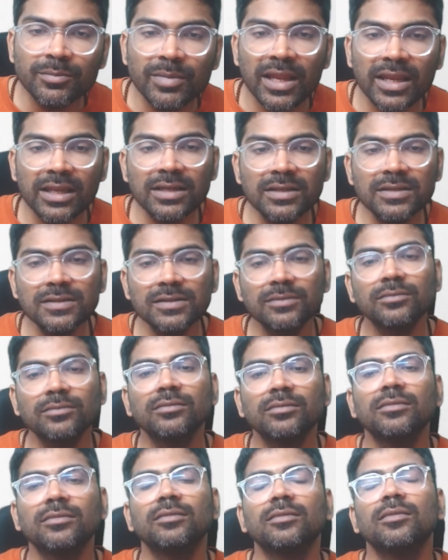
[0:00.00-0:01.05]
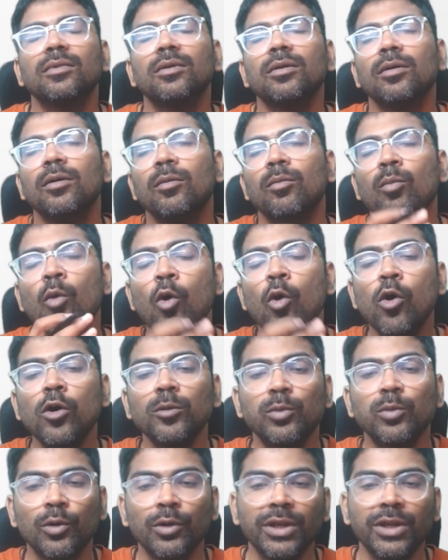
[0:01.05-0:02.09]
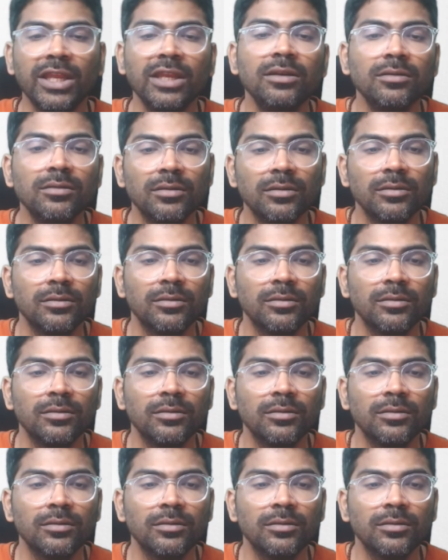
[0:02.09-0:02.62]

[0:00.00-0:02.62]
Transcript: balance? More protein